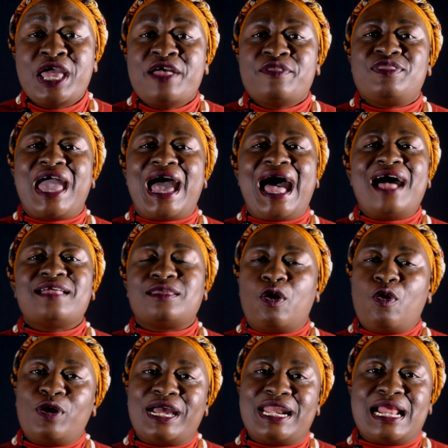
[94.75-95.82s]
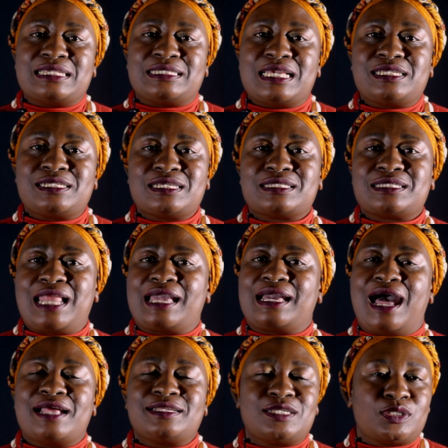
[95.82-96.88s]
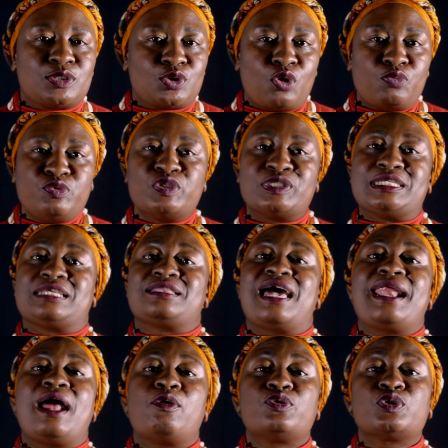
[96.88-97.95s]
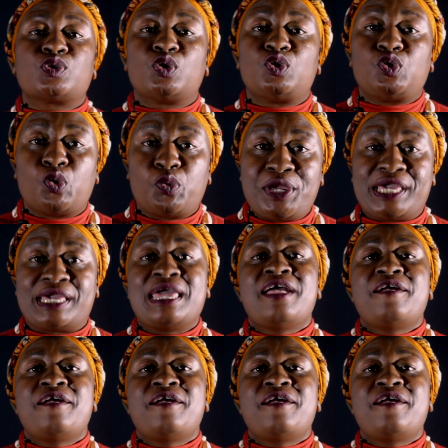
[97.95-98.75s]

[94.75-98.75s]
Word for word: There are other organizations like Heart and Soul Music that are also doing